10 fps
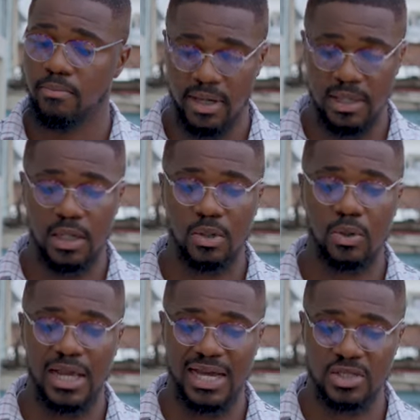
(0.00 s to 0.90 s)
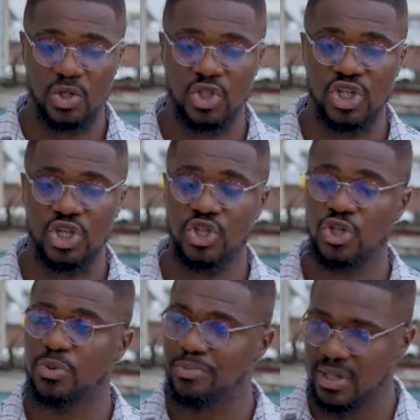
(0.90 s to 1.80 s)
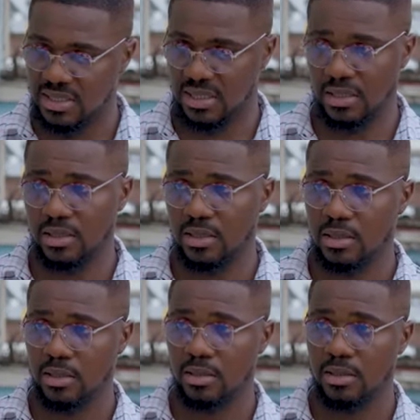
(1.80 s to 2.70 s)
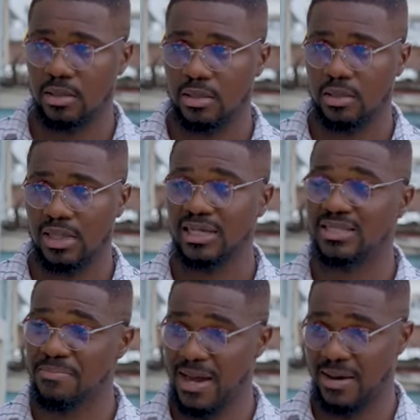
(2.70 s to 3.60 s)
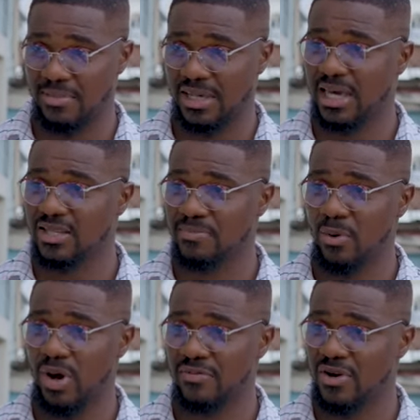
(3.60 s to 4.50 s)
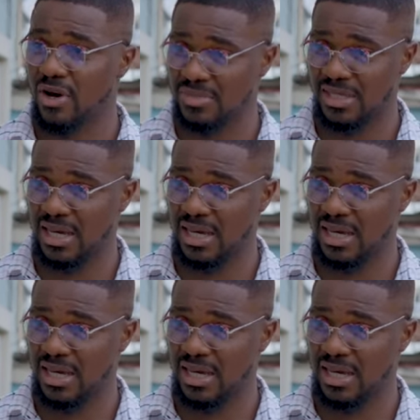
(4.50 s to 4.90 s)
medical association meeting. That's ma'am, in case my wife comes